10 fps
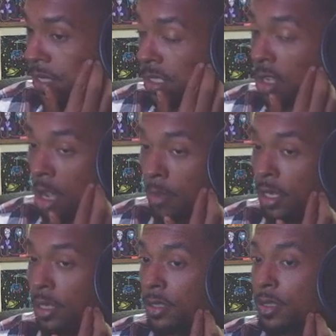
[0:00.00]

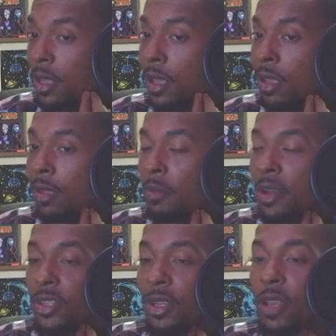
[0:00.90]
dominance, and a
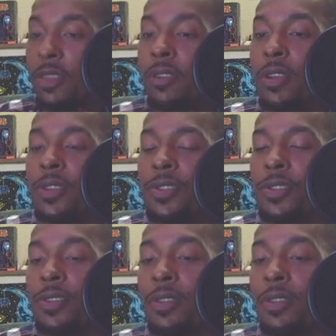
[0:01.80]
bunch of other crazy shit.